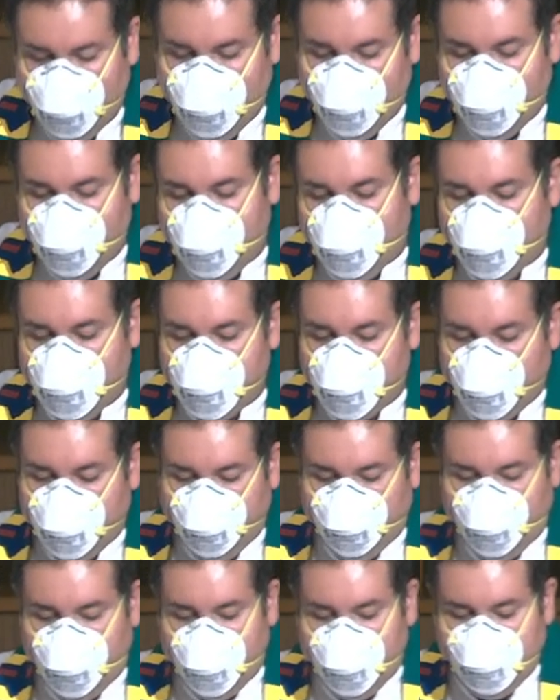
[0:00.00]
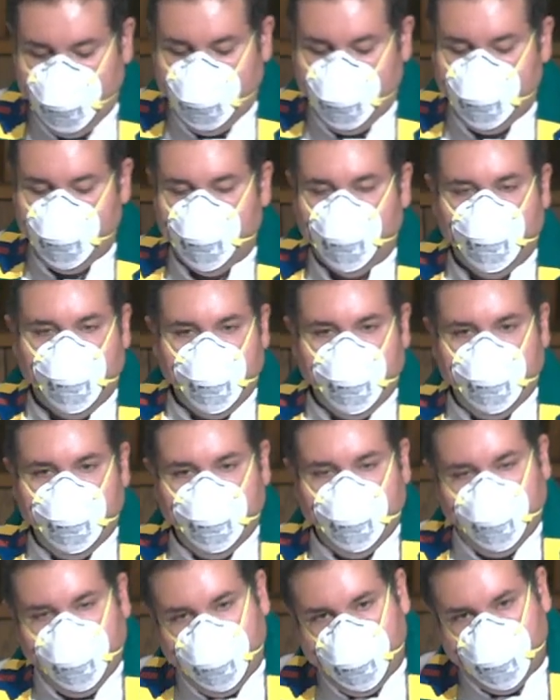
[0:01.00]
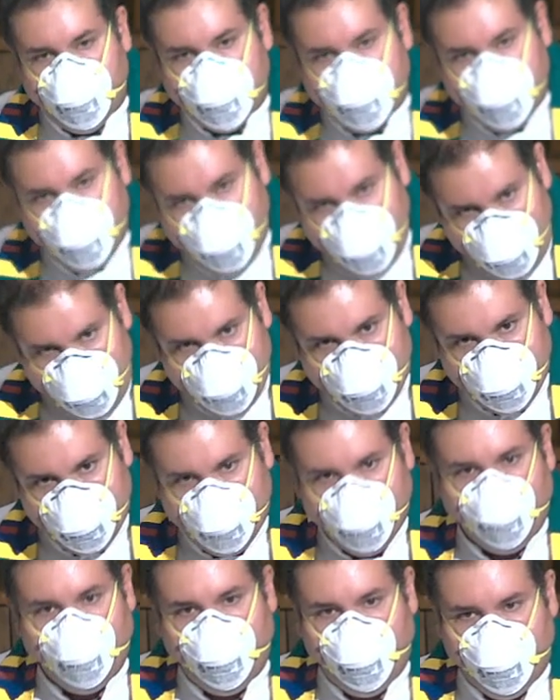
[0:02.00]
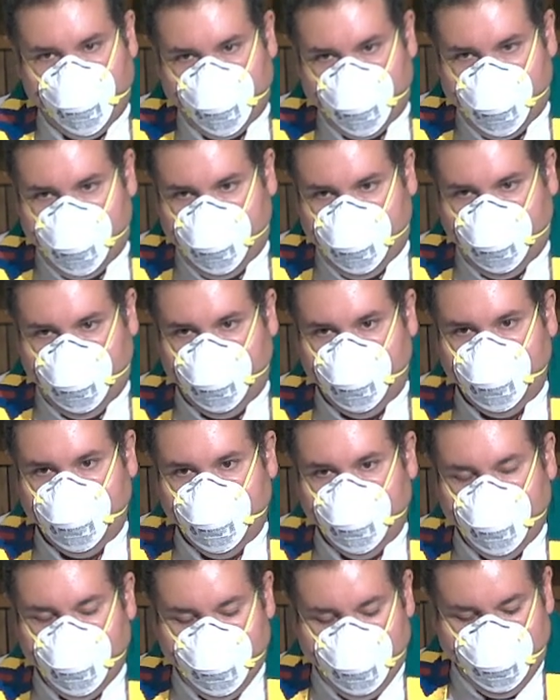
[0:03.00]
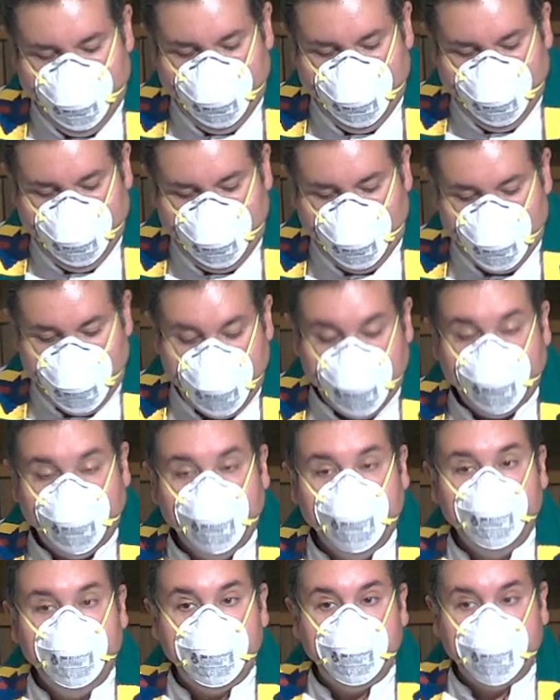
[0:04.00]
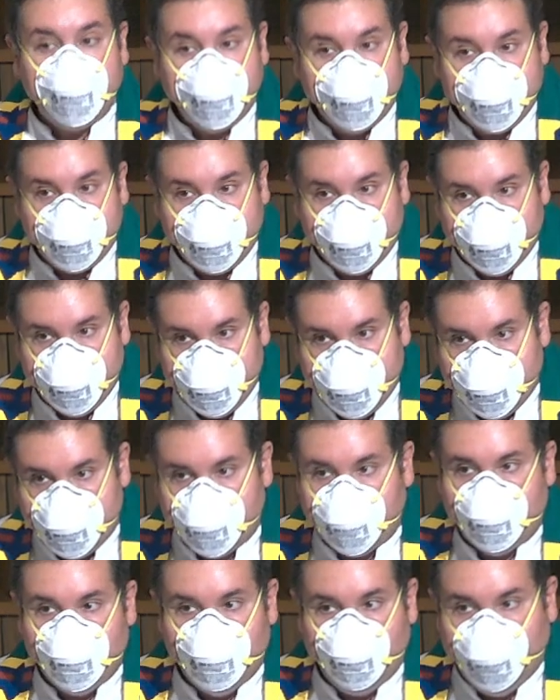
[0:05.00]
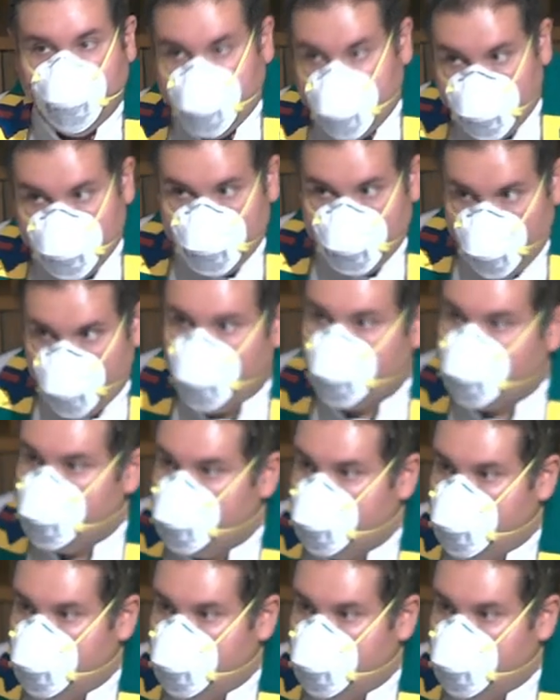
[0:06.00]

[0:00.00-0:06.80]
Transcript: He was refining the one that he was in already that might have missed some important